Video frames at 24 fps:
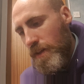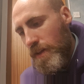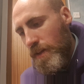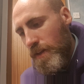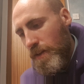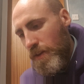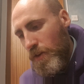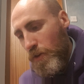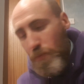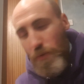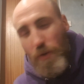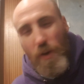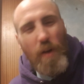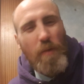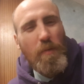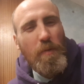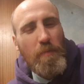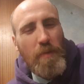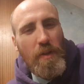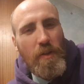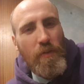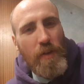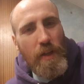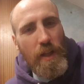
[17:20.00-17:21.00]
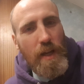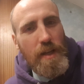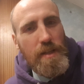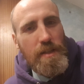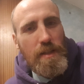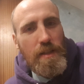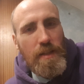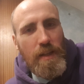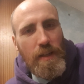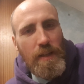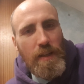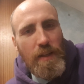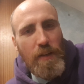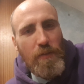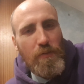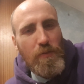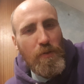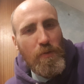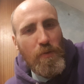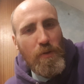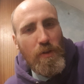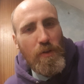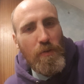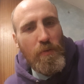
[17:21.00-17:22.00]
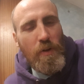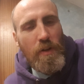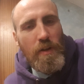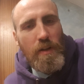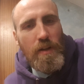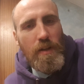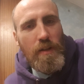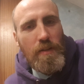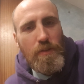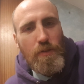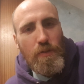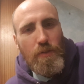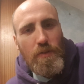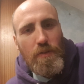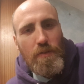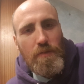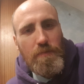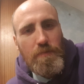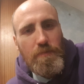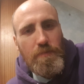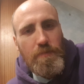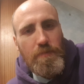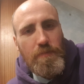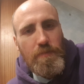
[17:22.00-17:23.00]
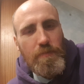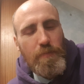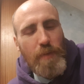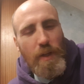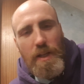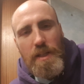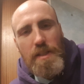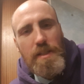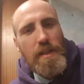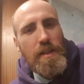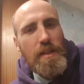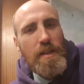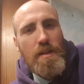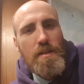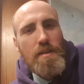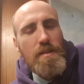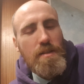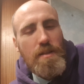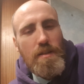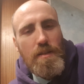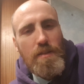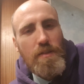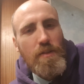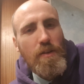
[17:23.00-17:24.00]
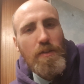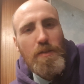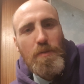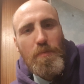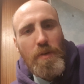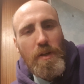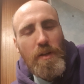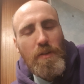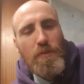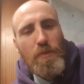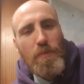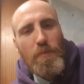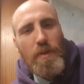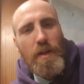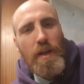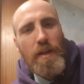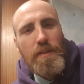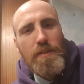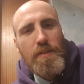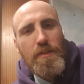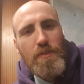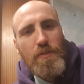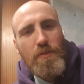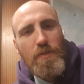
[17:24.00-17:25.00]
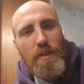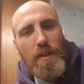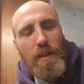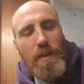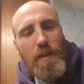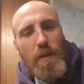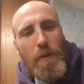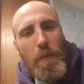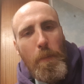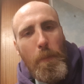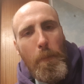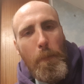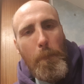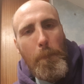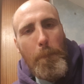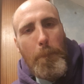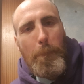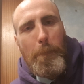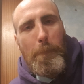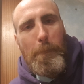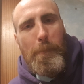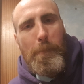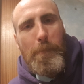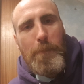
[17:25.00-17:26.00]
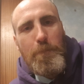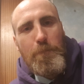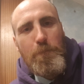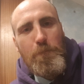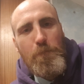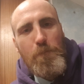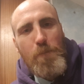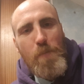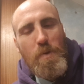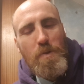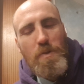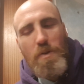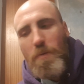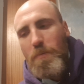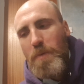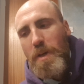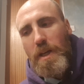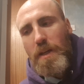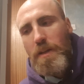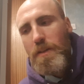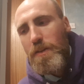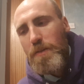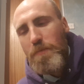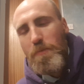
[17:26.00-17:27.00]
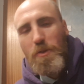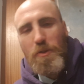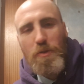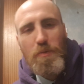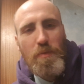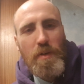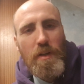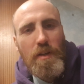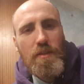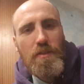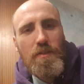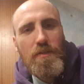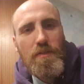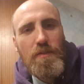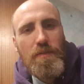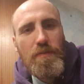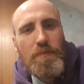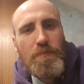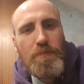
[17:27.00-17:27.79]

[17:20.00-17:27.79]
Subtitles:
you probably realize it didn't give you what you wanted it to, because it doesn't. It's not spiritual practice, really. It's not making you more spiritual.